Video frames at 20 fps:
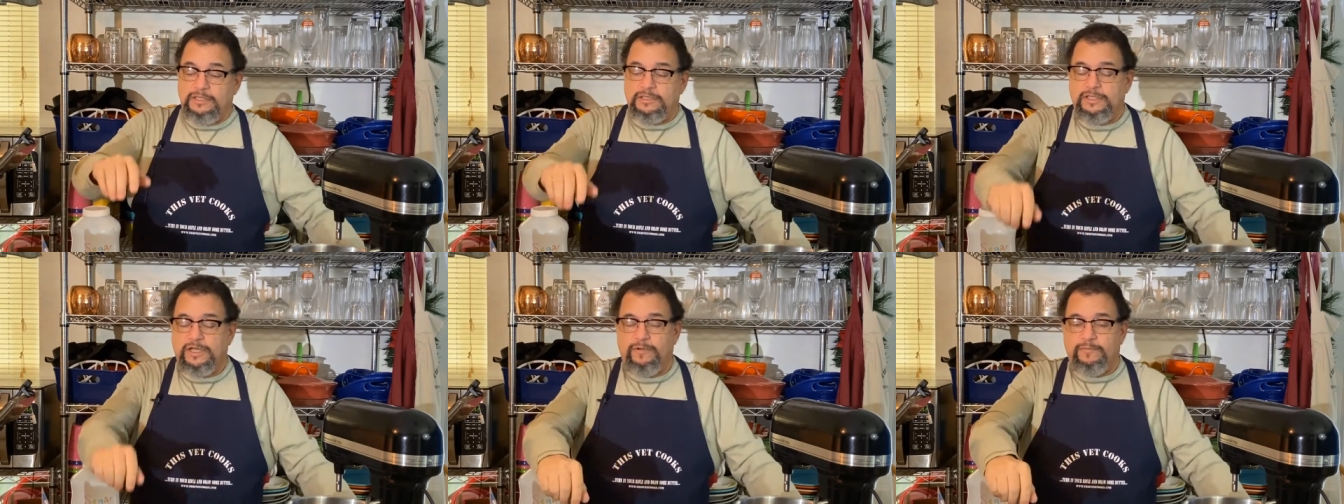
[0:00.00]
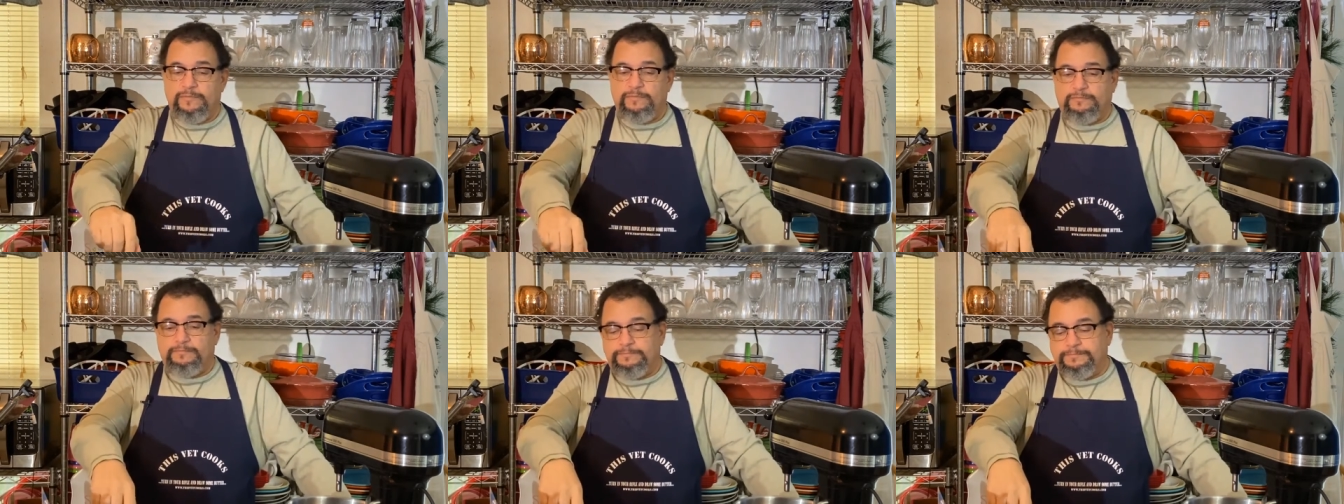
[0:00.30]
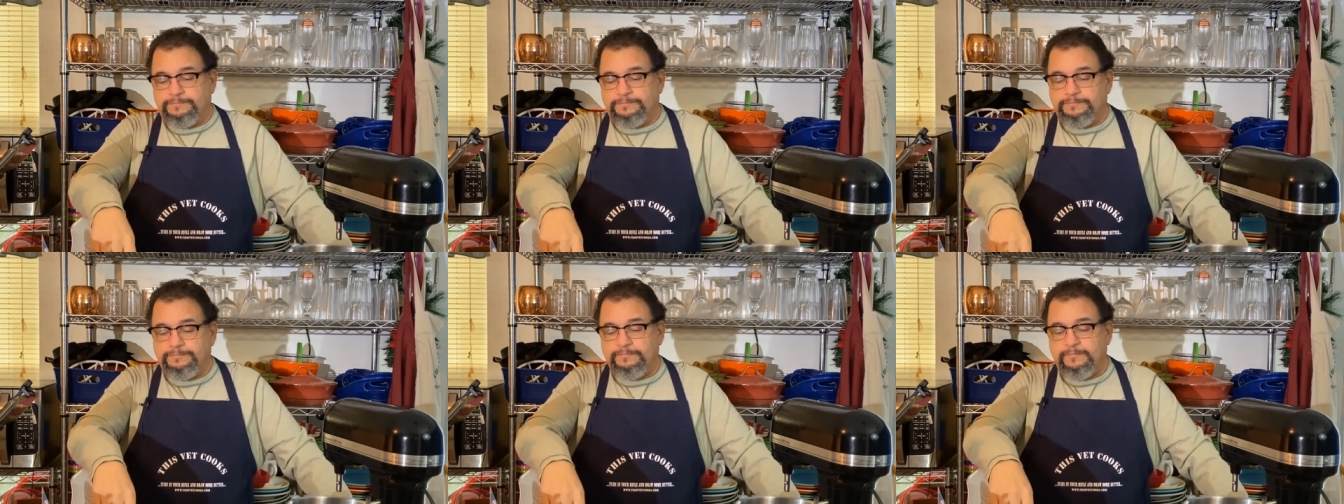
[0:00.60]
So
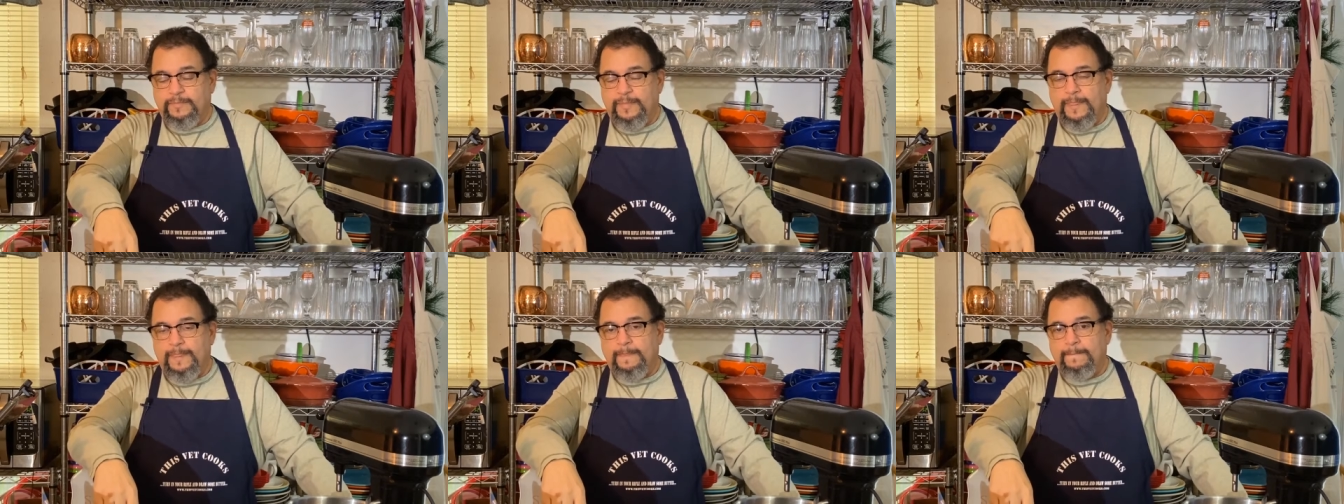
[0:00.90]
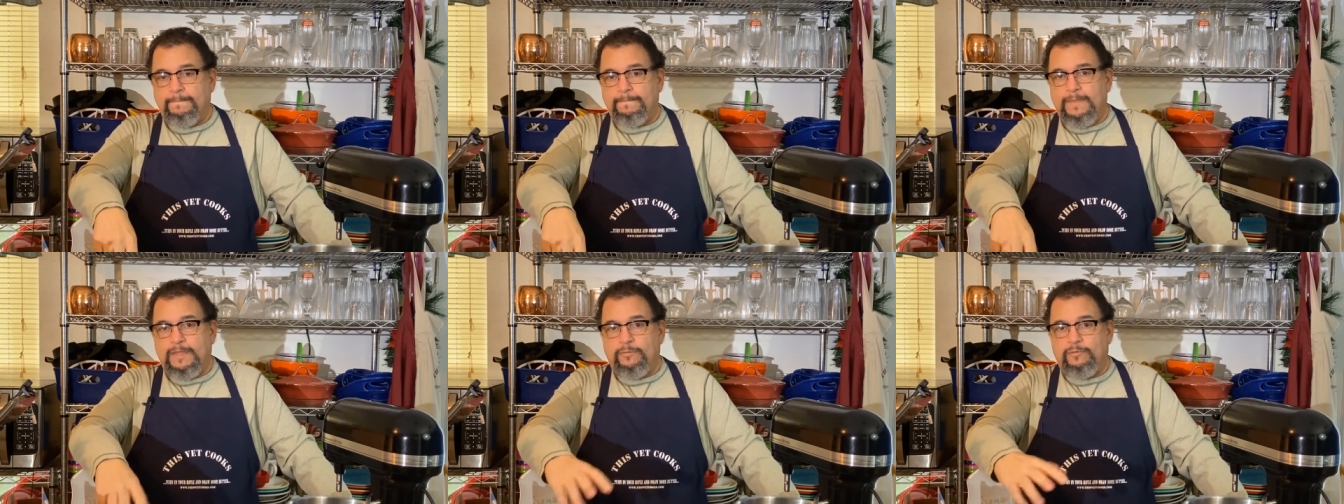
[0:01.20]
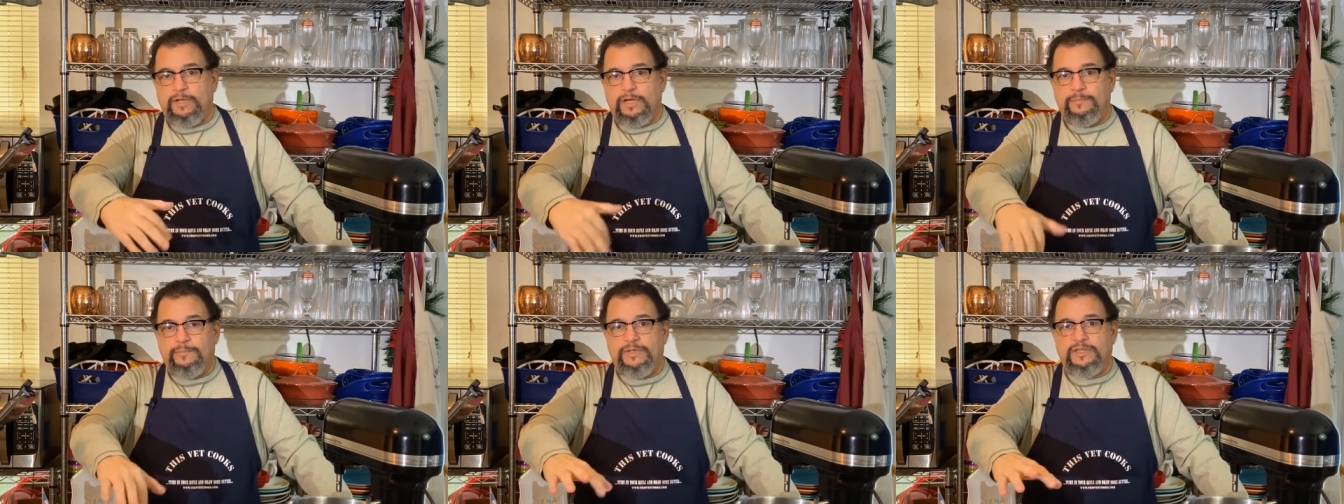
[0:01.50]
we're
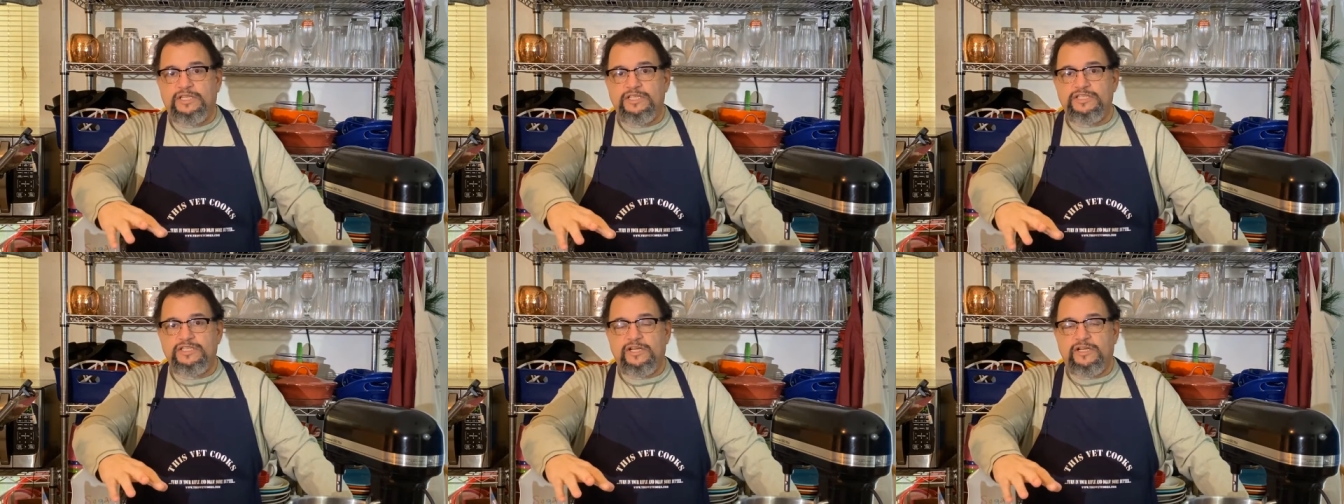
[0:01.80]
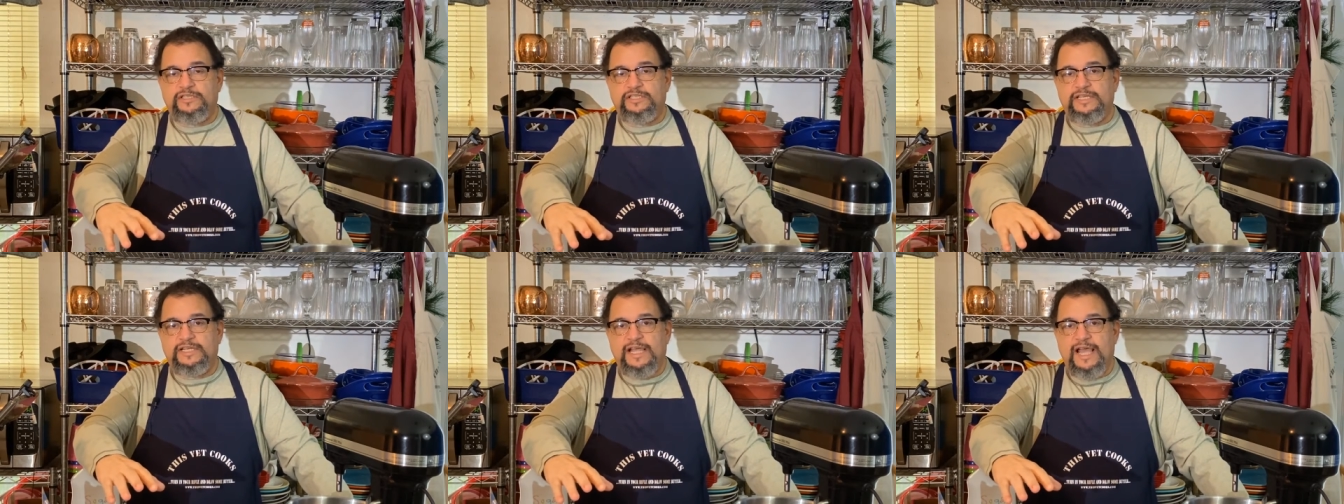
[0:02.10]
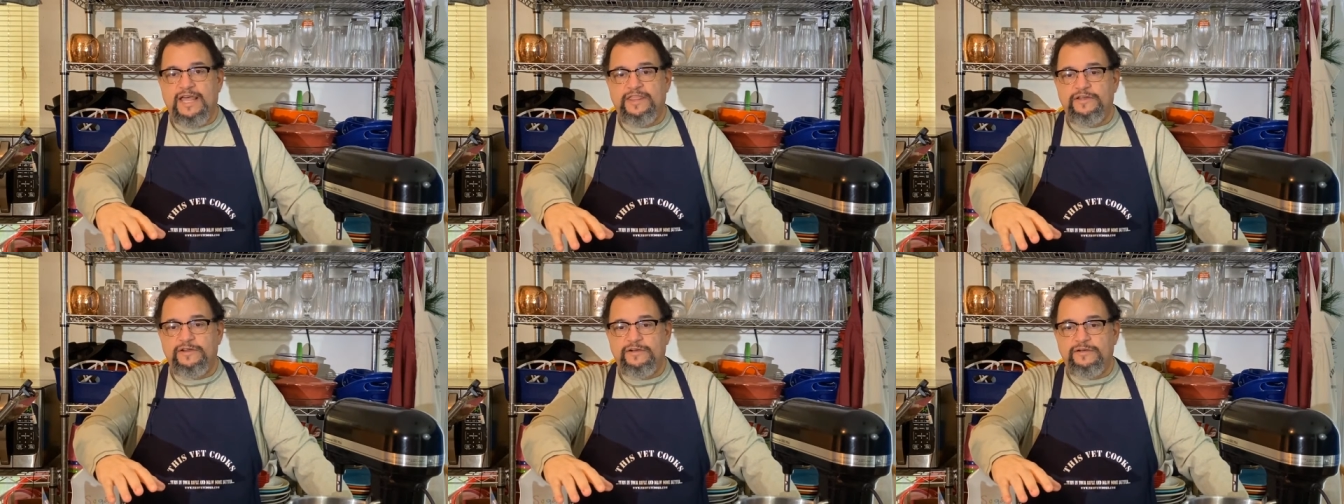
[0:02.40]
going to put this all
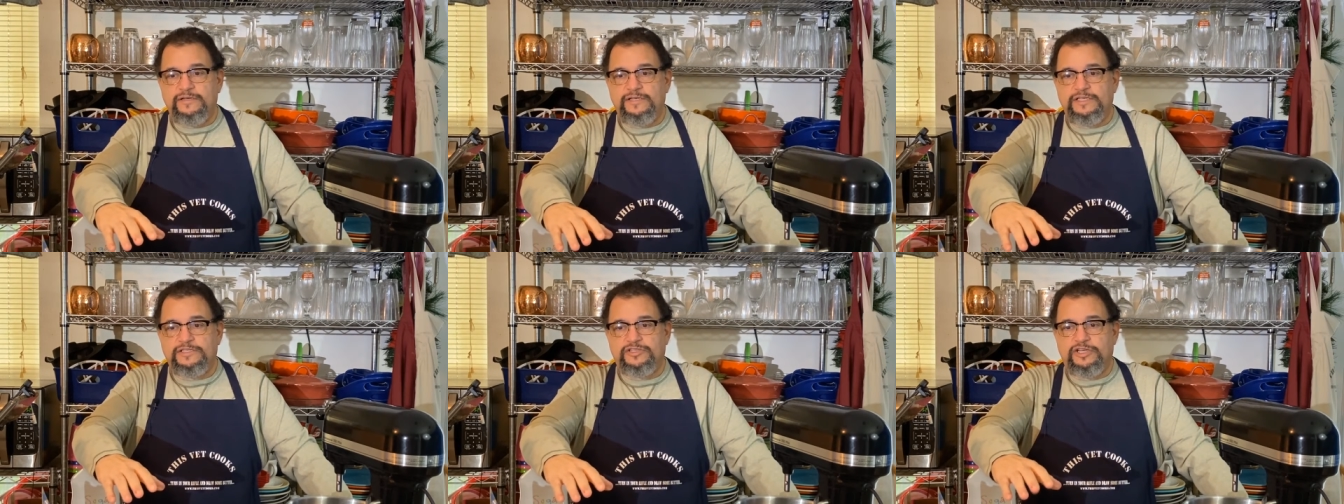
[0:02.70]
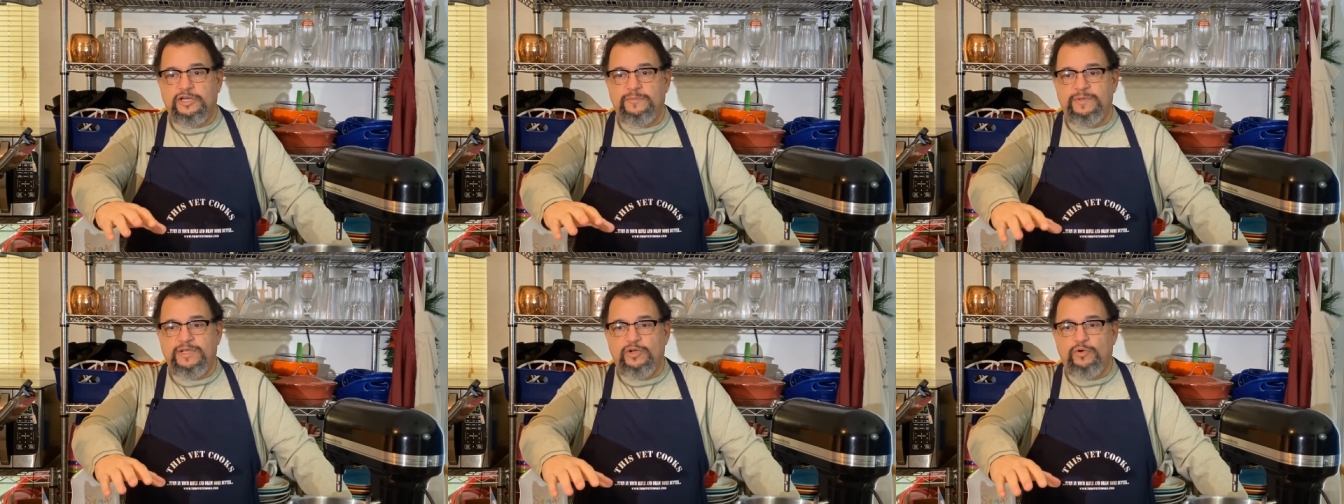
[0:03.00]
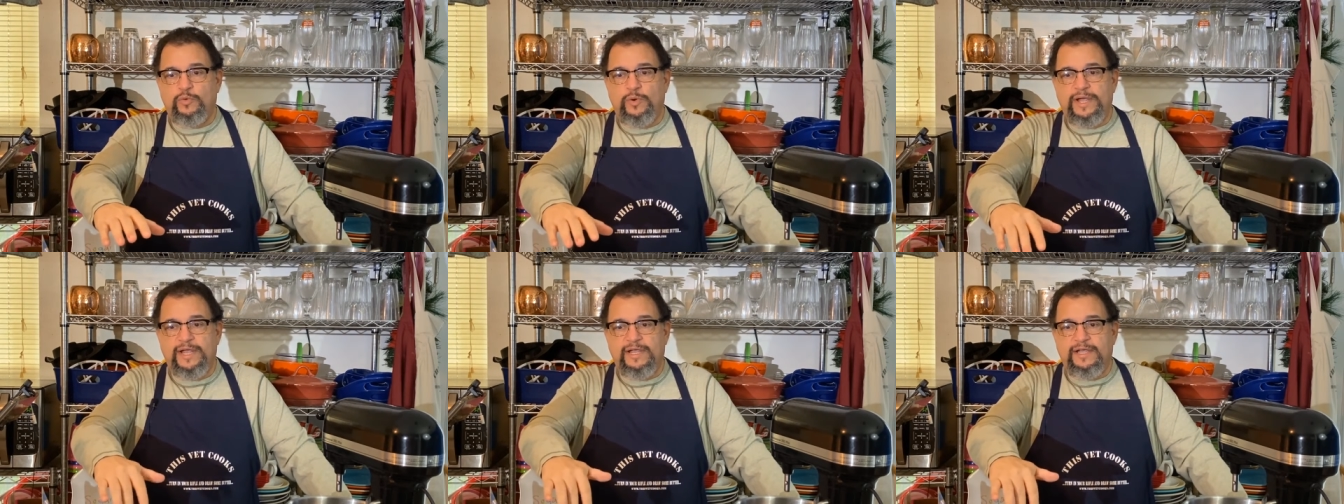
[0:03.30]
together. It's going to be
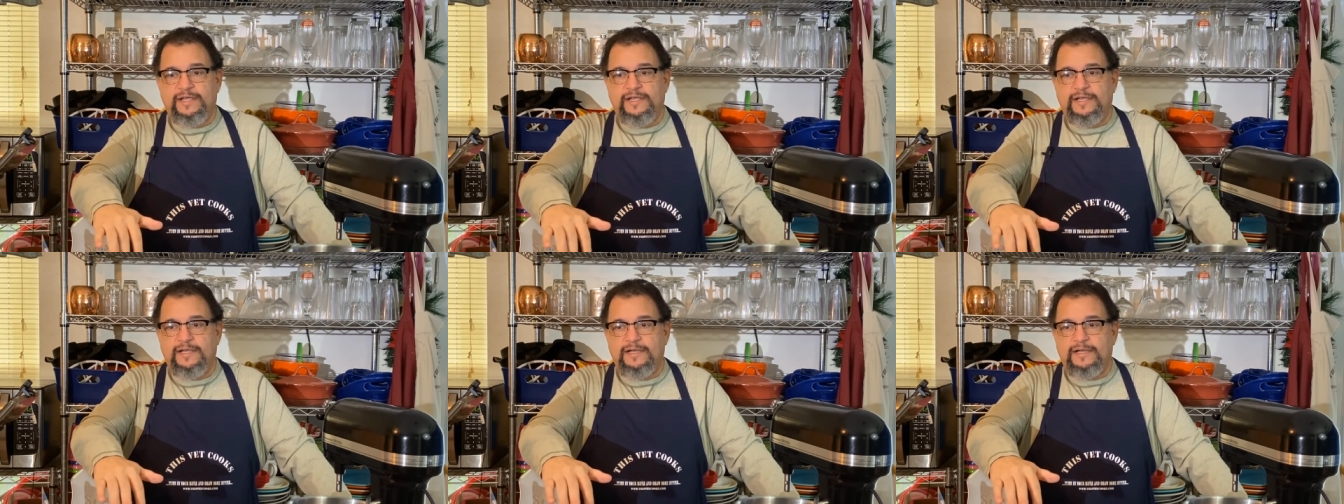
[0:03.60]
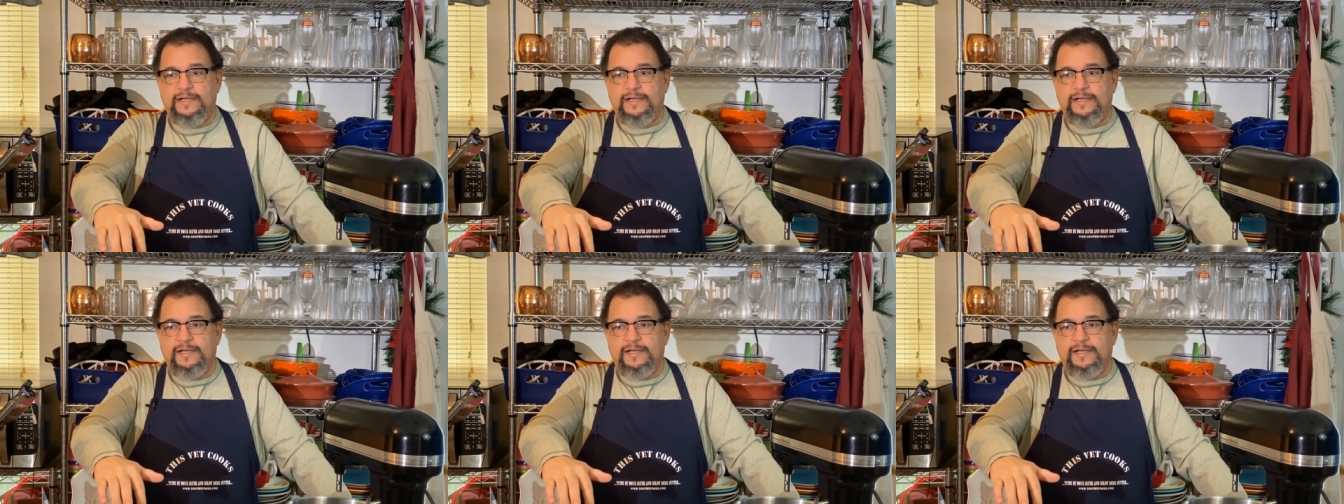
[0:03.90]
quick.